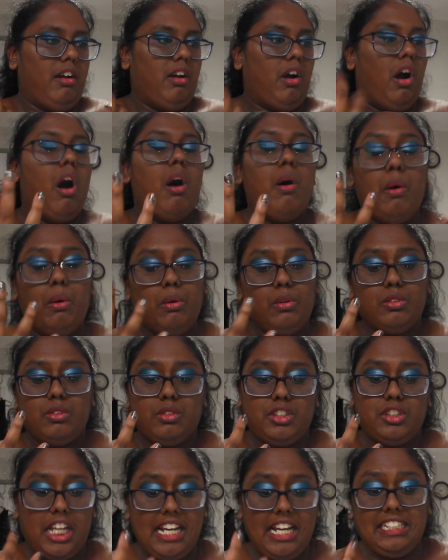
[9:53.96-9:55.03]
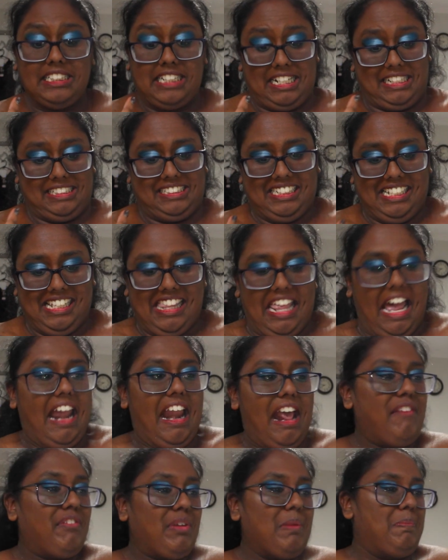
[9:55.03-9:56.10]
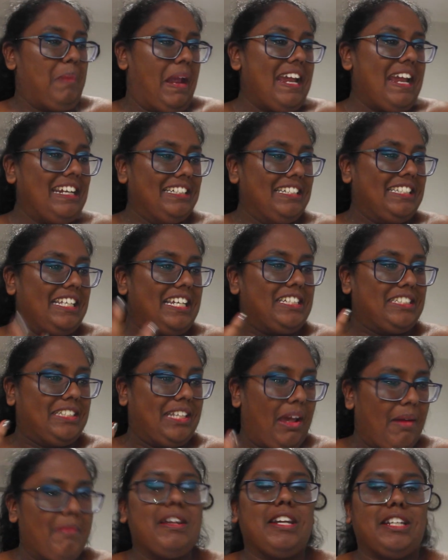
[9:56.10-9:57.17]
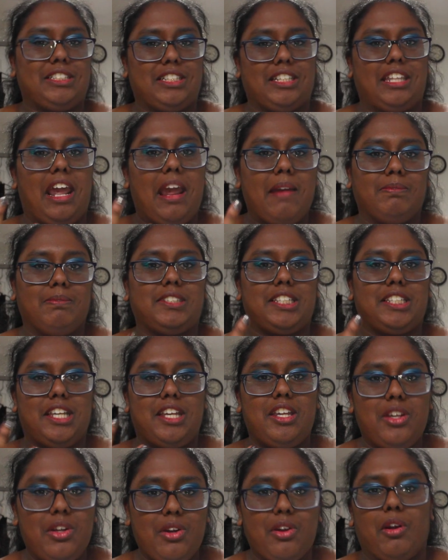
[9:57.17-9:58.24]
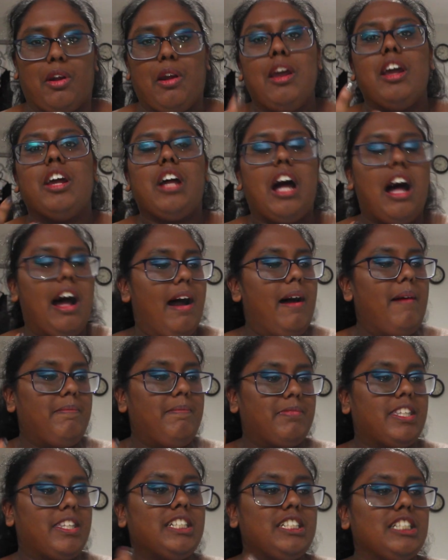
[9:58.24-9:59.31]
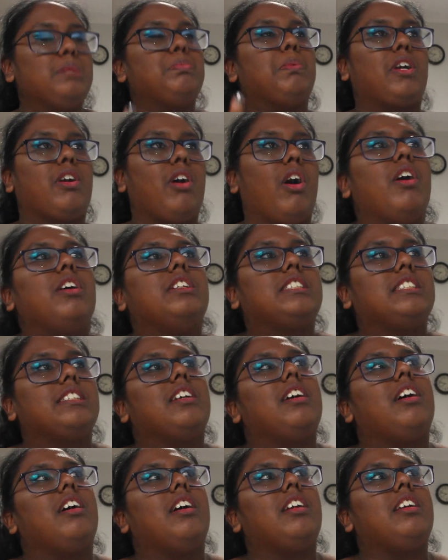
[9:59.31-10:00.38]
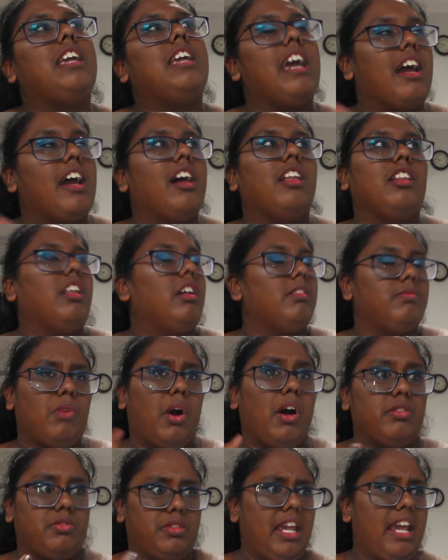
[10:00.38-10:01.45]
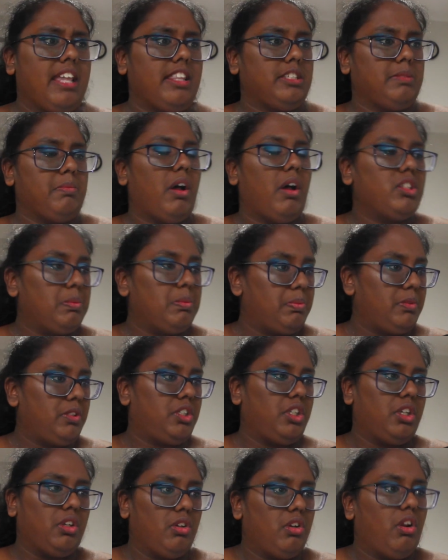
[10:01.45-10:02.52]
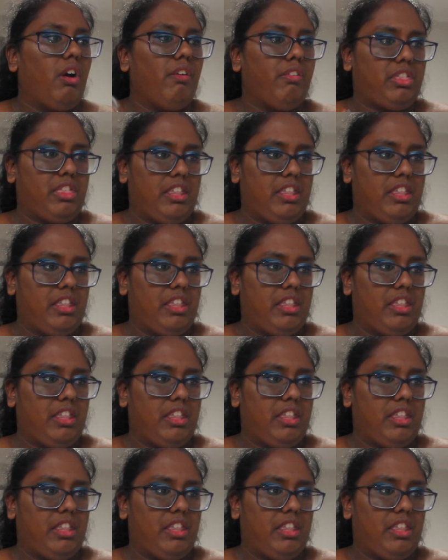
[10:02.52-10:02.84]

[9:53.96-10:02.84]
Oh, Jesus! That Evan Peters is coming into the MCU. This is because, there's a multitude of